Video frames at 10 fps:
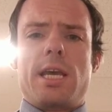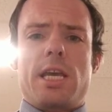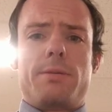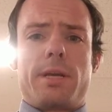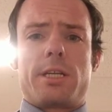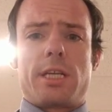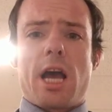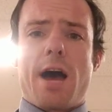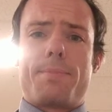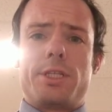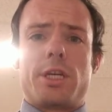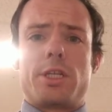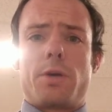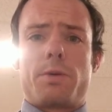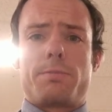is because the
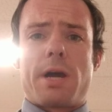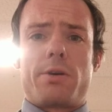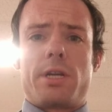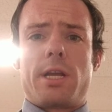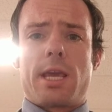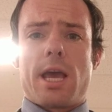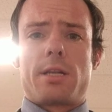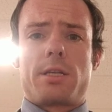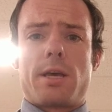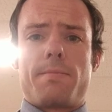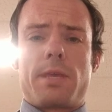opposition was mounted against them.